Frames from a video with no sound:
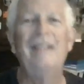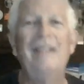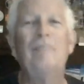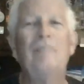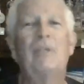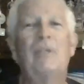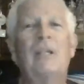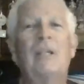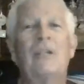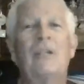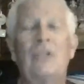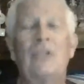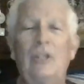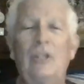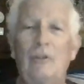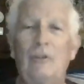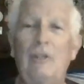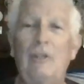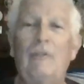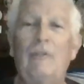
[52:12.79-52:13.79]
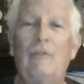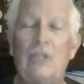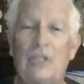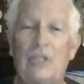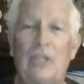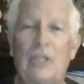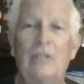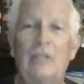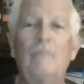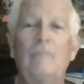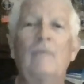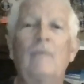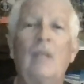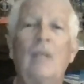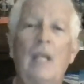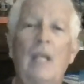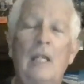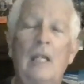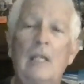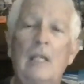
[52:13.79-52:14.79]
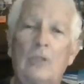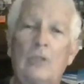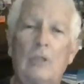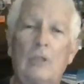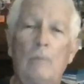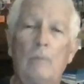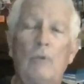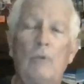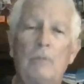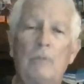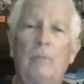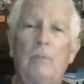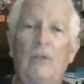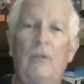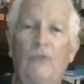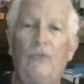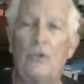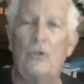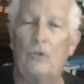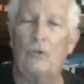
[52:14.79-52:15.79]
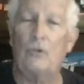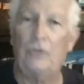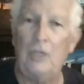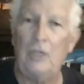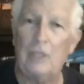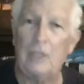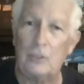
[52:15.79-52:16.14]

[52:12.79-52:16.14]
because you have to sit, and it's the most beneficial thing.